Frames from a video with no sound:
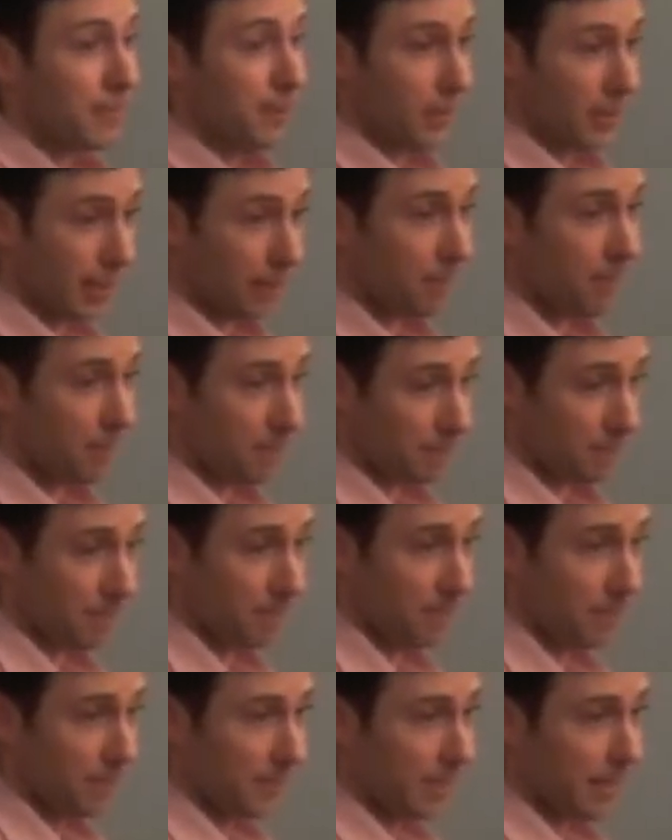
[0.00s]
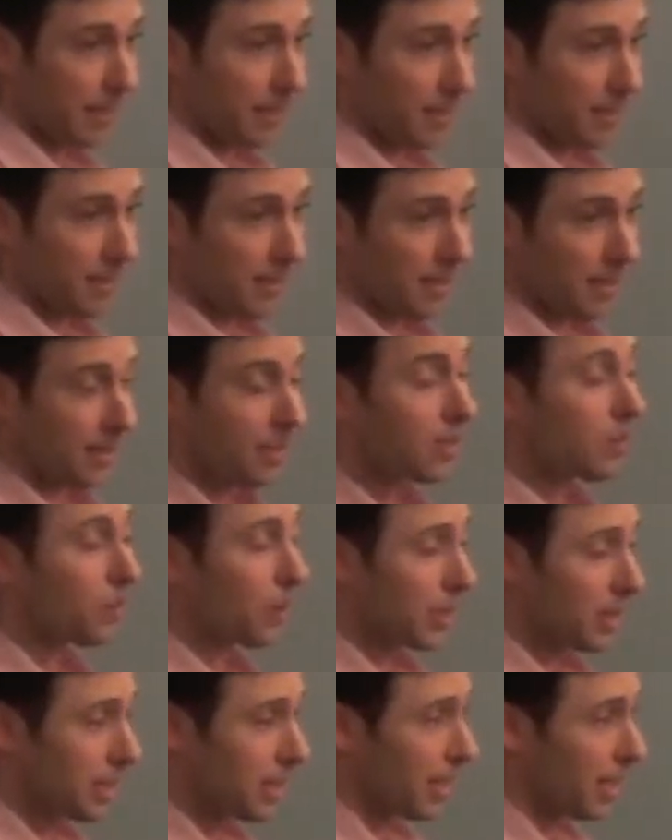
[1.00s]
Okay? And this is
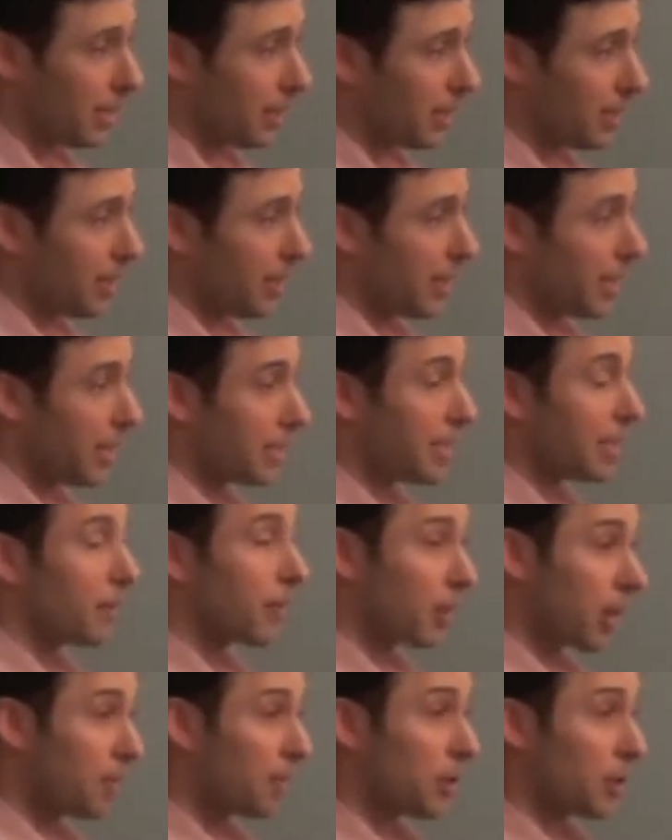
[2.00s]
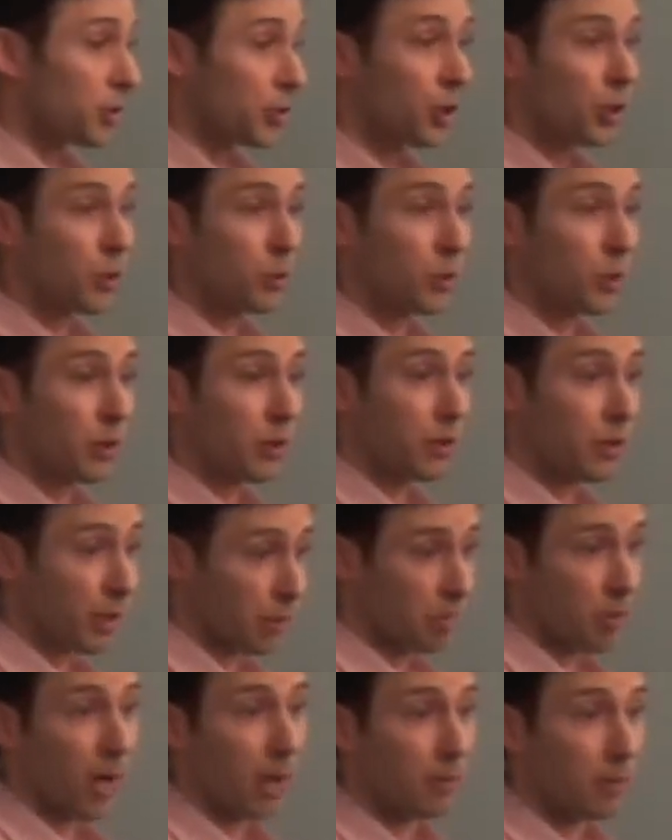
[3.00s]
what he said. He said, they're coming to church with
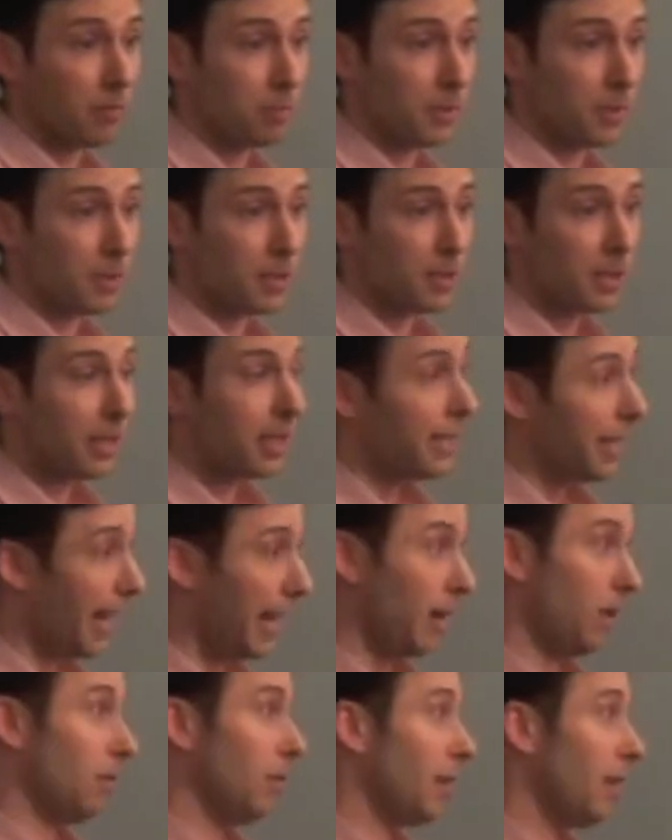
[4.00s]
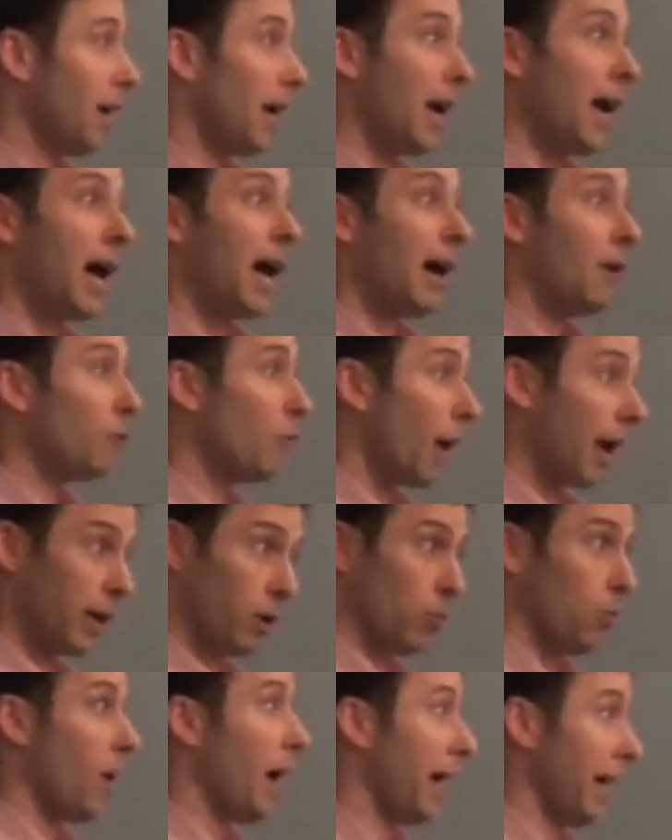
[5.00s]
their problems. Now,
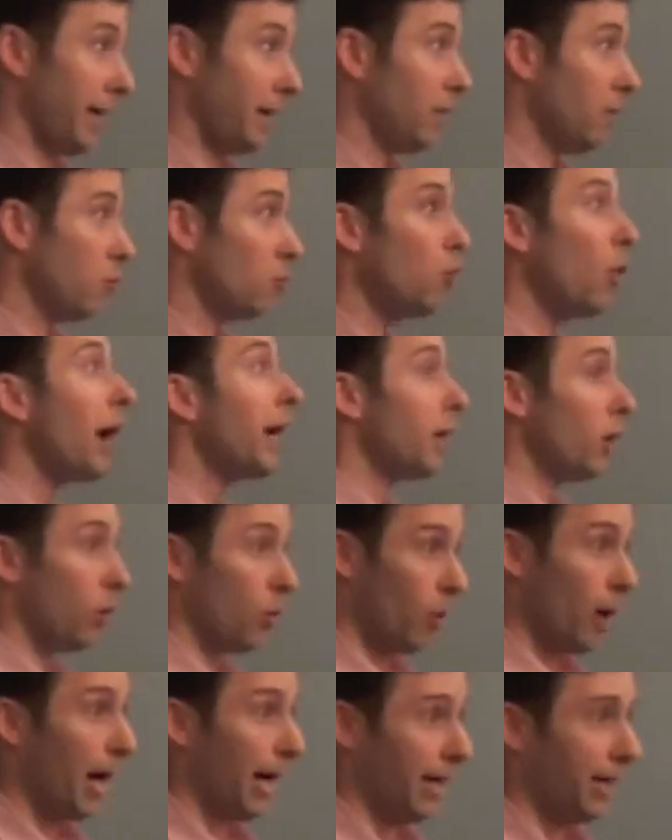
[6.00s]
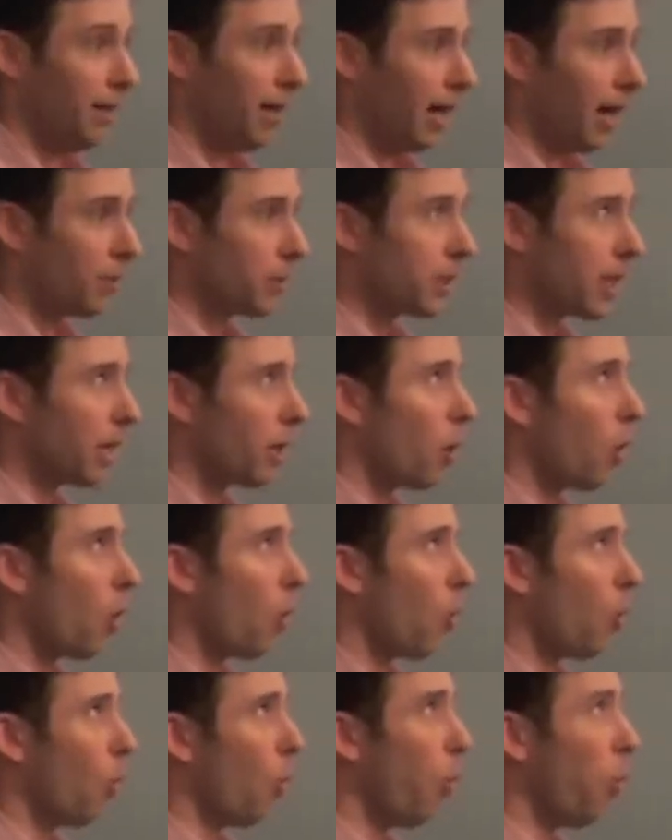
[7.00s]
right away. Right away. I was like,
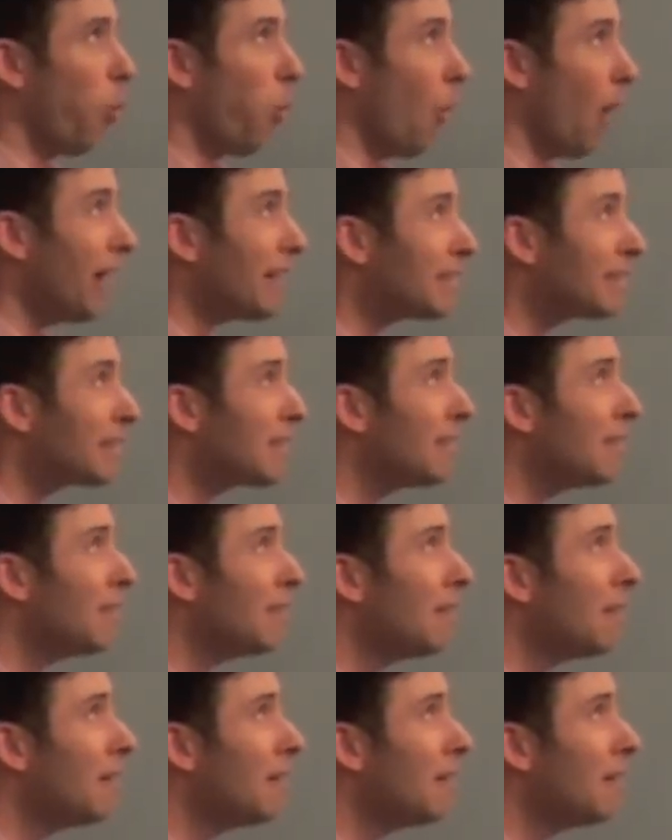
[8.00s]
what?